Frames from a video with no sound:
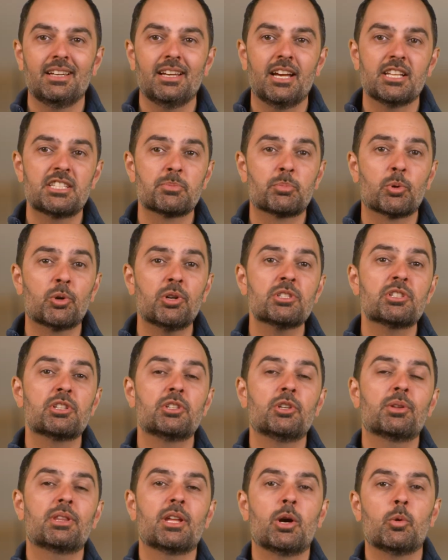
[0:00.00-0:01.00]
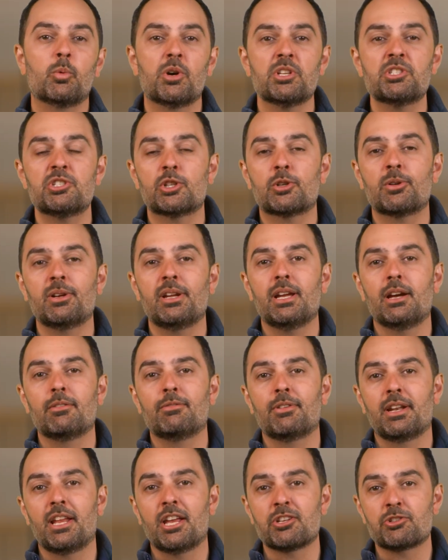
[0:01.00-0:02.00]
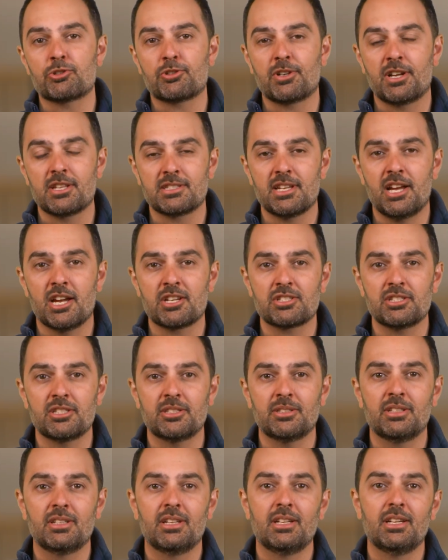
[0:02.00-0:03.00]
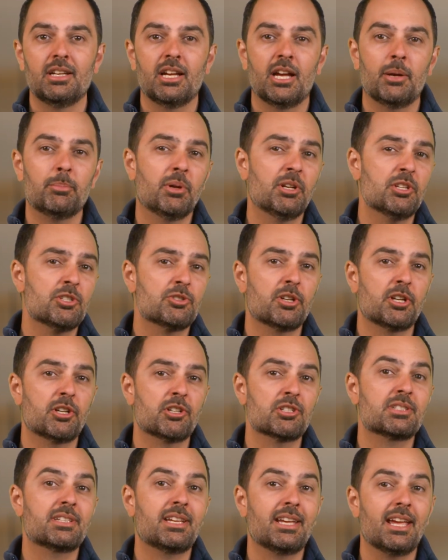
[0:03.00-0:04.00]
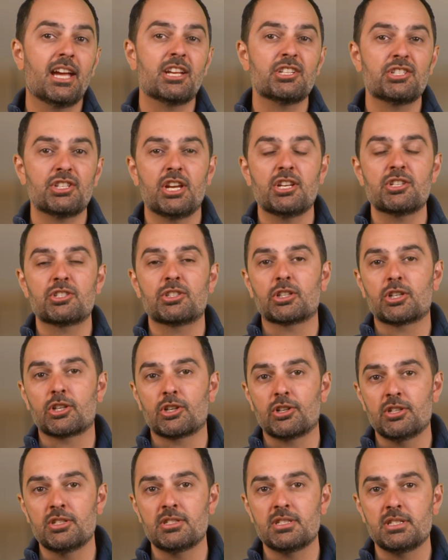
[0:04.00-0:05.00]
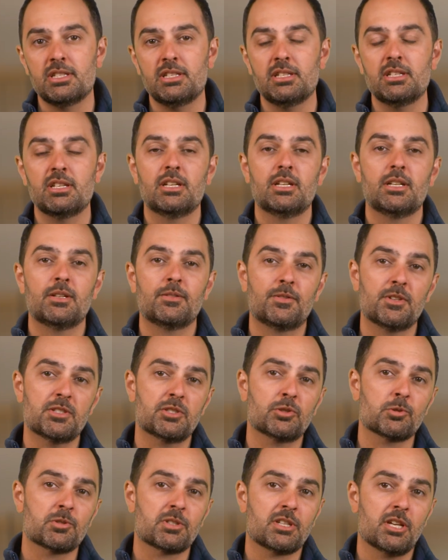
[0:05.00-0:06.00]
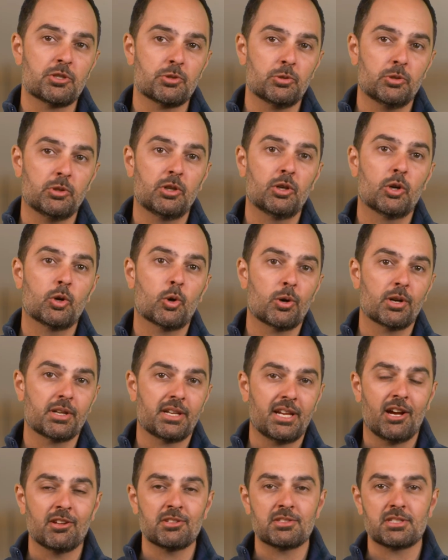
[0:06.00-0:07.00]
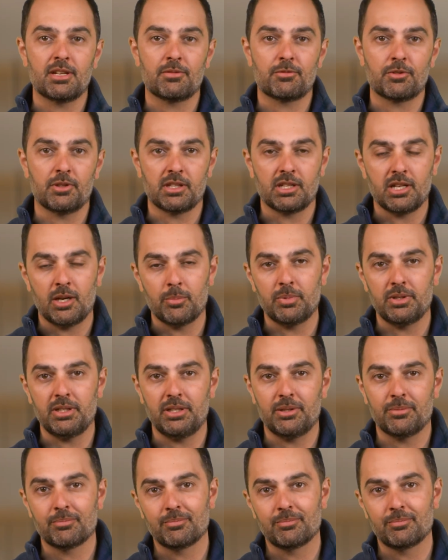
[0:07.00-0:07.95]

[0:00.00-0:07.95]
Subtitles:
It's important to note that once you create a financial transaction, administrators can't change the currency, fiscal schedule, or account set for the company.